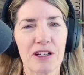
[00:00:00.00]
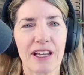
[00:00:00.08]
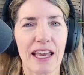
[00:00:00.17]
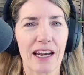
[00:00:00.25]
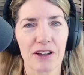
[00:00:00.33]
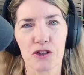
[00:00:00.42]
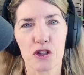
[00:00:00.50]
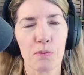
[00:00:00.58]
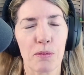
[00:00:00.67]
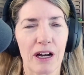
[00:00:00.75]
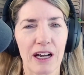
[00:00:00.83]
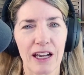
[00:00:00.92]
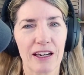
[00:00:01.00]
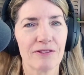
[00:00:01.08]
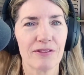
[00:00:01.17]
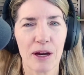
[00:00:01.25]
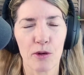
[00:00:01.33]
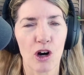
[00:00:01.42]
be getting a supine
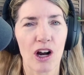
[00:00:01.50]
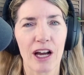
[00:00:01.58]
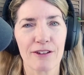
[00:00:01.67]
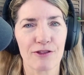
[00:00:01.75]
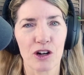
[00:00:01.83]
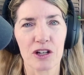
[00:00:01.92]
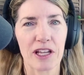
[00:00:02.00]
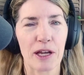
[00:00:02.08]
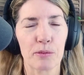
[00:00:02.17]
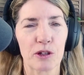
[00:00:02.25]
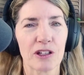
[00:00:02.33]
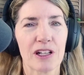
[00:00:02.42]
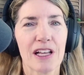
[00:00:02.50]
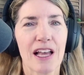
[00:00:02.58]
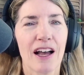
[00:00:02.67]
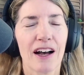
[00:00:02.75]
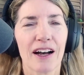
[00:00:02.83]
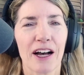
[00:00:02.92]
MRI, for example,
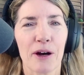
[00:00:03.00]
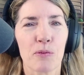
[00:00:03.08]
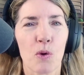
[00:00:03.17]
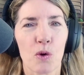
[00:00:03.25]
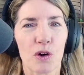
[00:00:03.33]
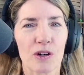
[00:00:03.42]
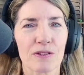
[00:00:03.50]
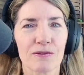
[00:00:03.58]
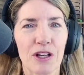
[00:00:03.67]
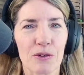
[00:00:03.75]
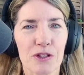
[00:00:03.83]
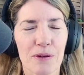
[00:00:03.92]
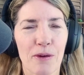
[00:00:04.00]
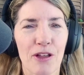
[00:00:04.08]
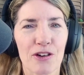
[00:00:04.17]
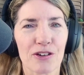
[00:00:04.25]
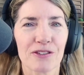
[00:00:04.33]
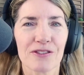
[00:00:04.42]
or some
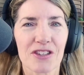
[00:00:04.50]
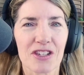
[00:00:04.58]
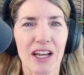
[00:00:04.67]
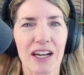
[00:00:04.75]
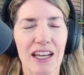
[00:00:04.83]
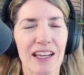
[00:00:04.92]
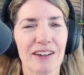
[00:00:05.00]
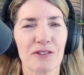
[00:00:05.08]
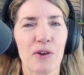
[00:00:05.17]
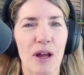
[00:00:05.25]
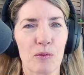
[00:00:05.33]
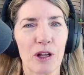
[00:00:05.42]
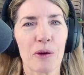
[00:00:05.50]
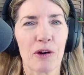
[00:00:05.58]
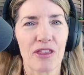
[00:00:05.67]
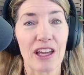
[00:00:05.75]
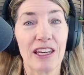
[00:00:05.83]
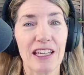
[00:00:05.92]
other study, and really what
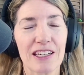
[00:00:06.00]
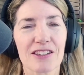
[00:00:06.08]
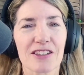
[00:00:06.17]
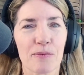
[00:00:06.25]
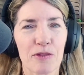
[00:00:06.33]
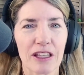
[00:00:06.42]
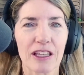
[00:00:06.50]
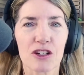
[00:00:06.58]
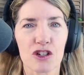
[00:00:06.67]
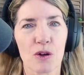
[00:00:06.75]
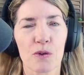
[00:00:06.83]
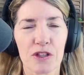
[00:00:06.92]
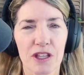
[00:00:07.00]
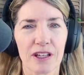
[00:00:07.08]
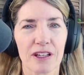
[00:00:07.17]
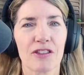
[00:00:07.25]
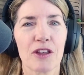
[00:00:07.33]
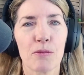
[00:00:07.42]
they need is something that shows
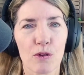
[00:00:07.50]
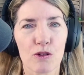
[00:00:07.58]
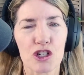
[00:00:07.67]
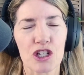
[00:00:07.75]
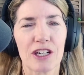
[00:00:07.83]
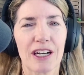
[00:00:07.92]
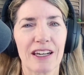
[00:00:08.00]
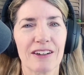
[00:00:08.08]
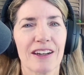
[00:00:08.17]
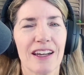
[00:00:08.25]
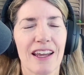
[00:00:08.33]
the motion and